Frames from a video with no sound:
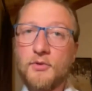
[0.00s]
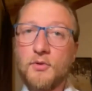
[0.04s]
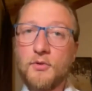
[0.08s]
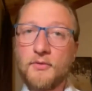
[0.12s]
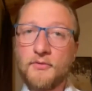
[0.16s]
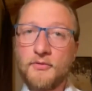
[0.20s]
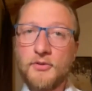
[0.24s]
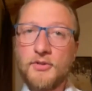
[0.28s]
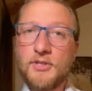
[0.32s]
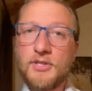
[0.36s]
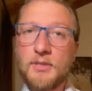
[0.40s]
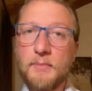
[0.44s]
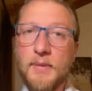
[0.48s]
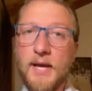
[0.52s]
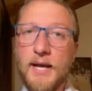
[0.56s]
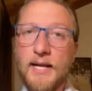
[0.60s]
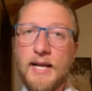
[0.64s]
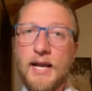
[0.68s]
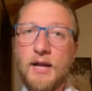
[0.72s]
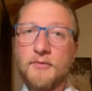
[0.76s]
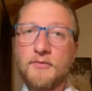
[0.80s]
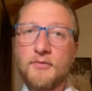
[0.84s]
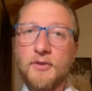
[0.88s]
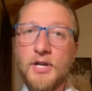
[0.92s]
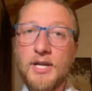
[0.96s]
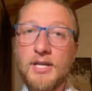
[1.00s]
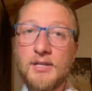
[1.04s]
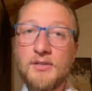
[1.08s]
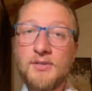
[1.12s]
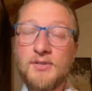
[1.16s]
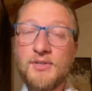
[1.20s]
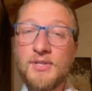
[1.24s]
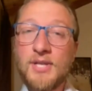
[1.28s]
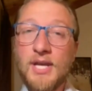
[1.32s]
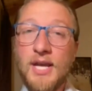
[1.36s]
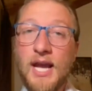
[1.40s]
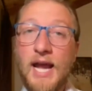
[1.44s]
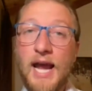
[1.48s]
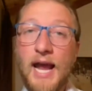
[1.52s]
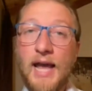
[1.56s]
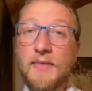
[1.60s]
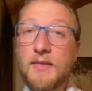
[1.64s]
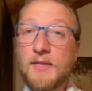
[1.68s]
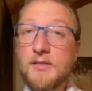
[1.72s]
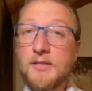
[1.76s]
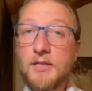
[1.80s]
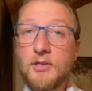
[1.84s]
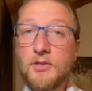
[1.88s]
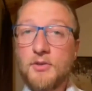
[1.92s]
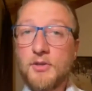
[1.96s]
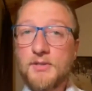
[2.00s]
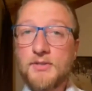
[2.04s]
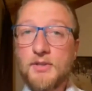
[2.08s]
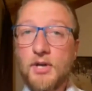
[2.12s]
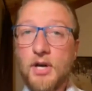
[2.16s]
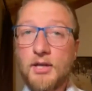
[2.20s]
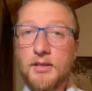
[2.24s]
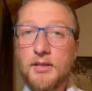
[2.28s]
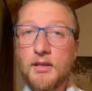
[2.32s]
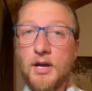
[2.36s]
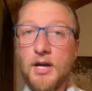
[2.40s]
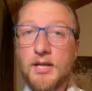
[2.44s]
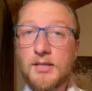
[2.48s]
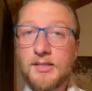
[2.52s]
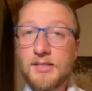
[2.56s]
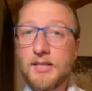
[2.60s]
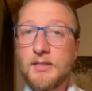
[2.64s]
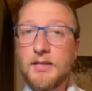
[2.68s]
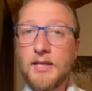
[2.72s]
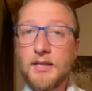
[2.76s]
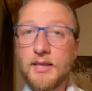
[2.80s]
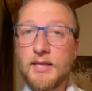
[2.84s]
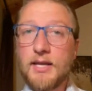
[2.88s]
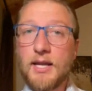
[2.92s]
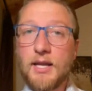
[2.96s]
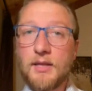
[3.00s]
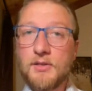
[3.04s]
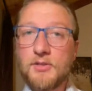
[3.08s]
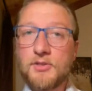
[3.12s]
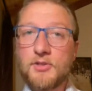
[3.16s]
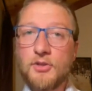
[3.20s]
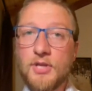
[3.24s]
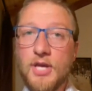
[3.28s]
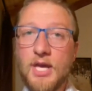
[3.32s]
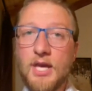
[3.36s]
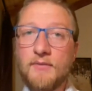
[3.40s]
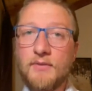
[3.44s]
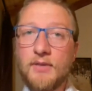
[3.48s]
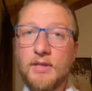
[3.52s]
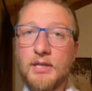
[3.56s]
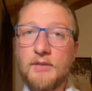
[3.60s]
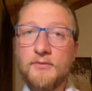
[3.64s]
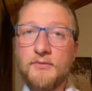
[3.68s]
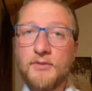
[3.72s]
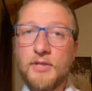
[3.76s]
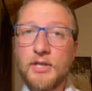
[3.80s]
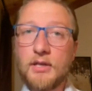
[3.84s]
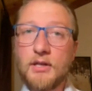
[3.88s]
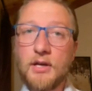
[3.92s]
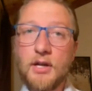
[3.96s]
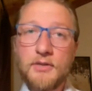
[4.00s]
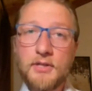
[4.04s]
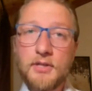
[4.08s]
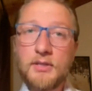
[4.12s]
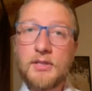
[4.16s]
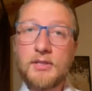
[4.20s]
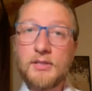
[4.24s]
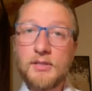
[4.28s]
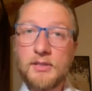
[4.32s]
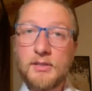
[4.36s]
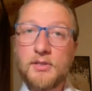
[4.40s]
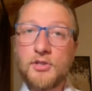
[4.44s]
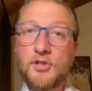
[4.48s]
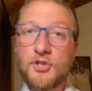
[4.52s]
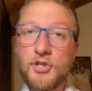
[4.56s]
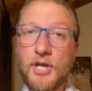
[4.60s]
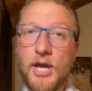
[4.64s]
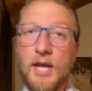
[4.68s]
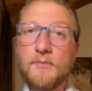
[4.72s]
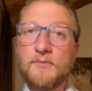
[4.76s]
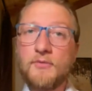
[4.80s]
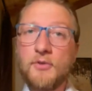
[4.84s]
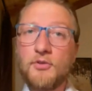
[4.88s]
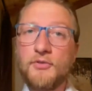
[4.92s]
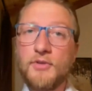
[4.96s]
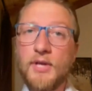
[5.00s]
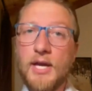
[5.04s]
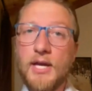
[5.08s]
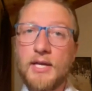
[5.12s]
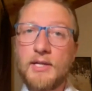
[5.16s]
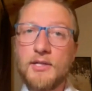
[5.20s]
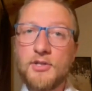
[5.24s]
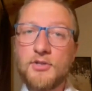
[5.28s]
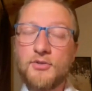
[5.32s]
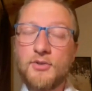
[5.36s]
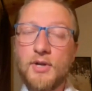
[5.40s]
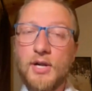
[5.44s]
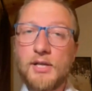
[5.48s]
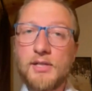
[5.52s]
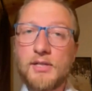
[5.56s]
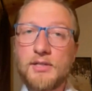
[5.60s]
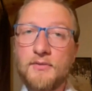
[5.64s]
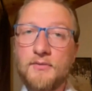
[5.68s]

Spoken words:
refuse to back our friends. And they sit on the sidelines and they let others do the heavy lifting. And I think this is a shameful day in Australia's